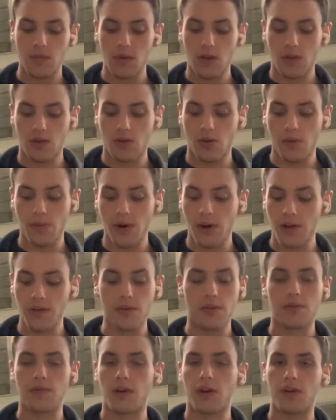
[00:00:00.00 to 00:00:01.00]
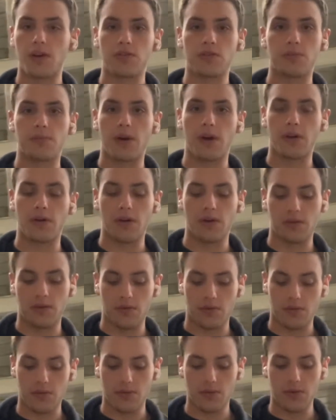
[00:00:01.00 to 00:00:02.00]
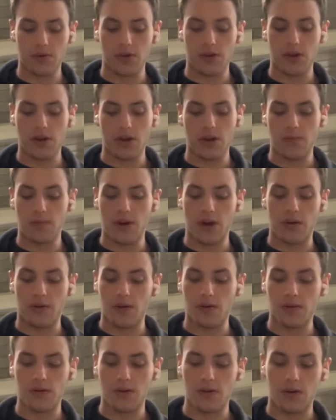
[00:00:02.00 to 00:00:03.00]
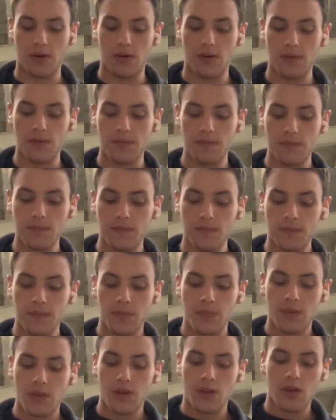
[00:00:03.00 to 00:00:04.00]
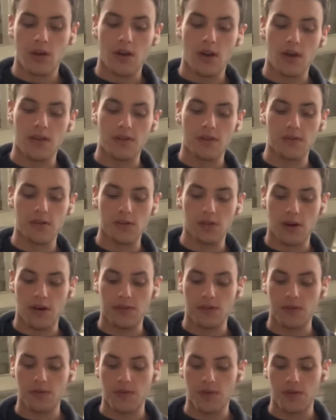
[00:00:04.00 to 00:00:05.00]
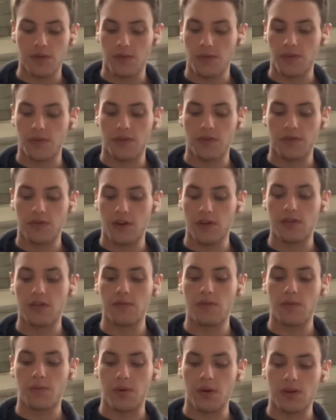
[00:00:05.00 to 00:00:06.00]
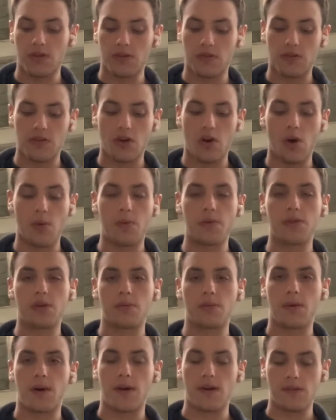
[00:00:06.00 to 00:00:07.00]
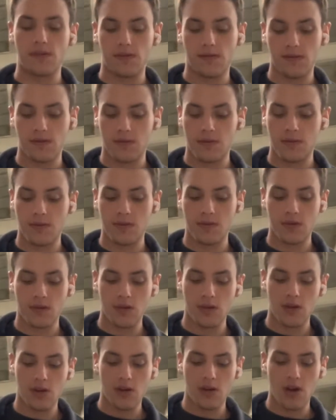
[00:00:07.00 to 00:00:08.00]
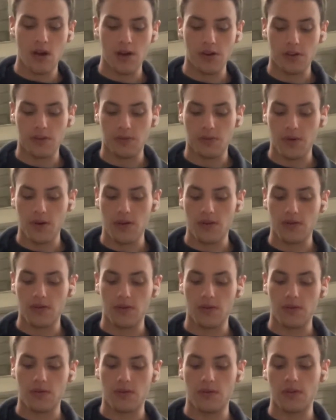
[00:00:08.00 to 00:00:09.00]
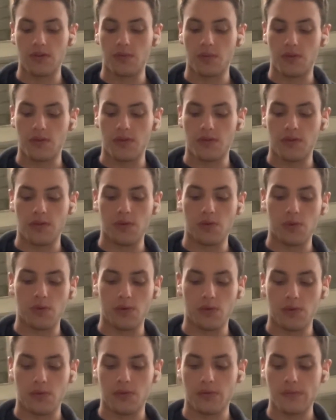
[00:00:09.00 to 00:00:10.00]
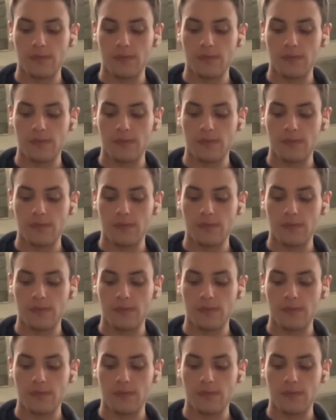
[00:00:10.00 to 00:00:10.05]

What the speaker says: no matter their financial background or really any background at all. And this allows individuals with suggestive opinions to open their minds and experience these wonders of the world.